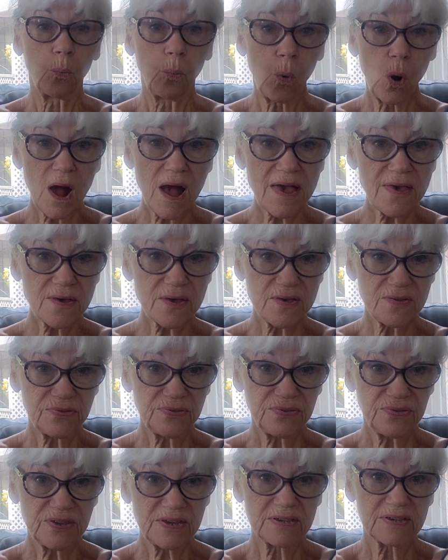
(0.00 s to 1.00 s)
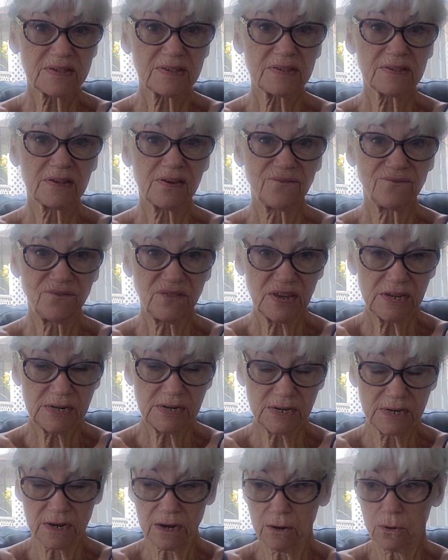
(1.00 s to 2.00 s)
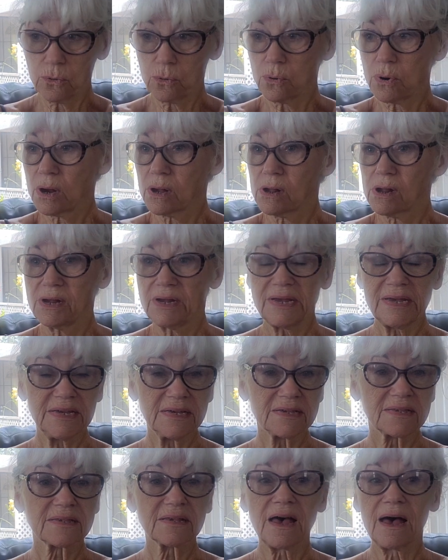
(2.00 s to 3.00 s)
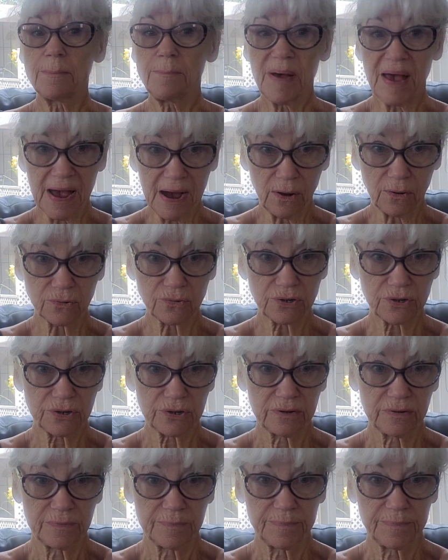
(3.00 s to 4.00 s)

What this video is about